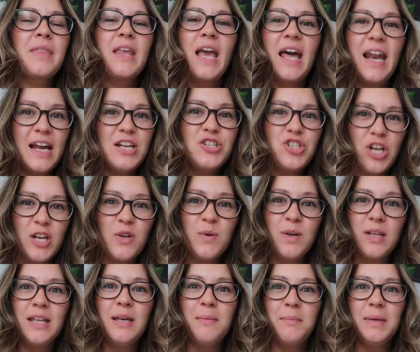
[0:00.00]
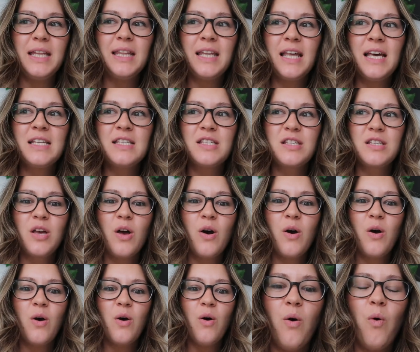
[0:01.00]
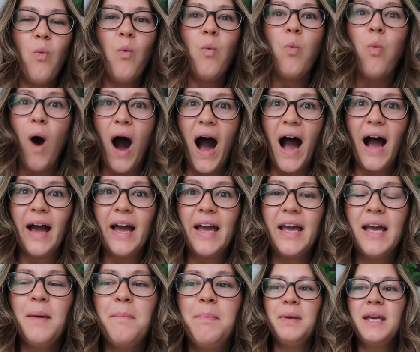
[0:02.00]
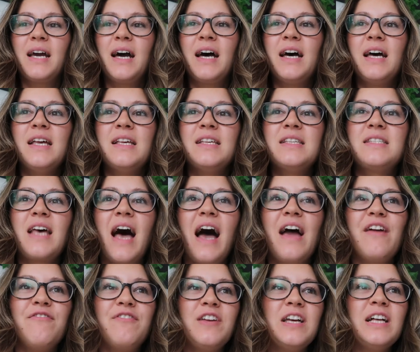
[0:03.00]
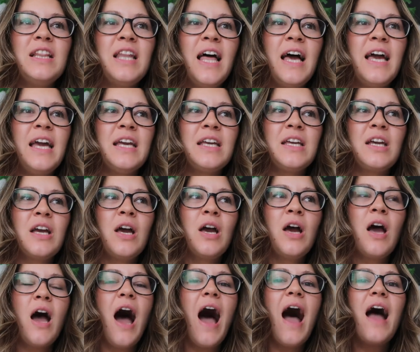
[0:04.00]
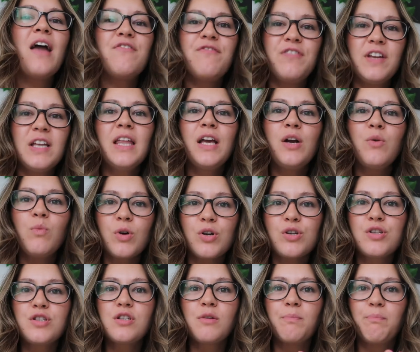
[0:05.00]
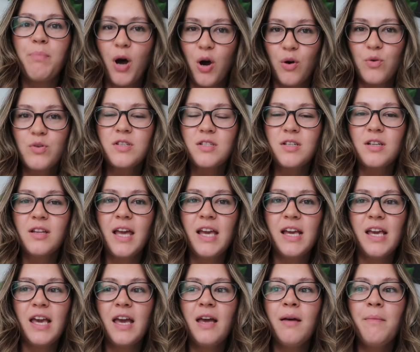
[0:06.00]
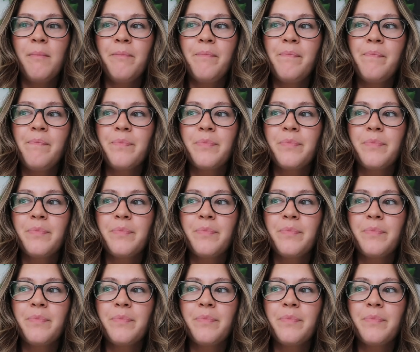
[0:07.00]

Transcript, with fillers: and I genuinely mean this, why? Because I feel like I feel like we're supposed to like him,